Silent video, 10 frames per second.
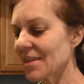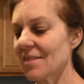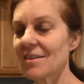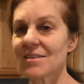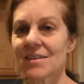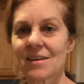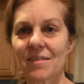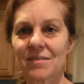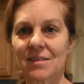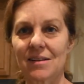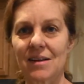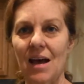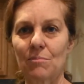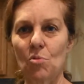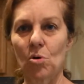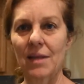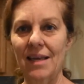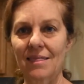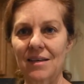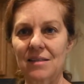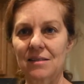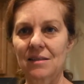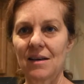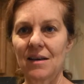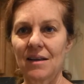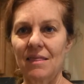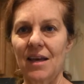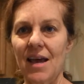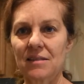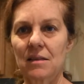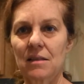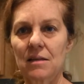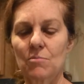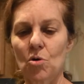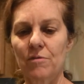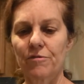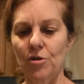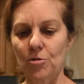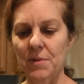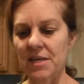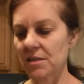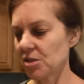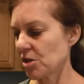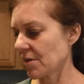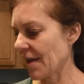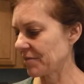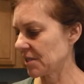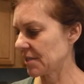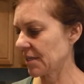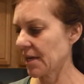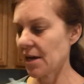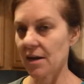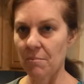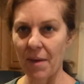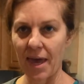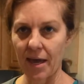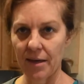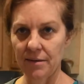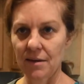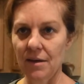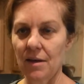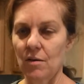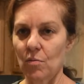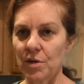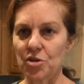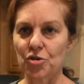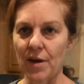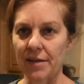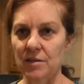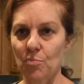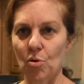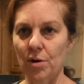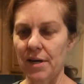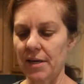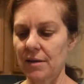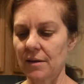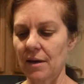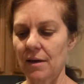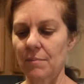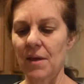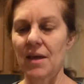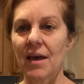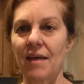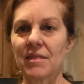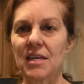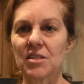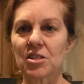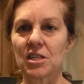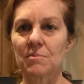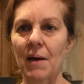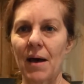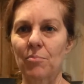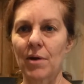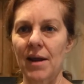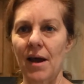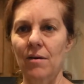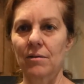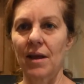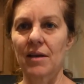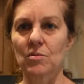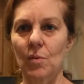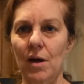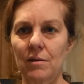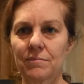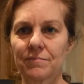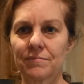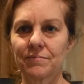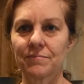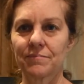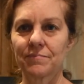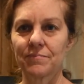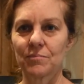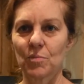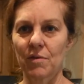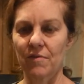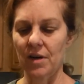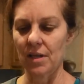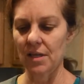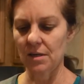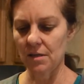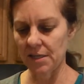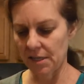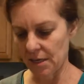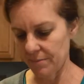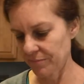There's another silicone mold like this that has a little more firmness. You don't have to stick it on a pan when you transport it. And these just pop right out as well with very little cleanup.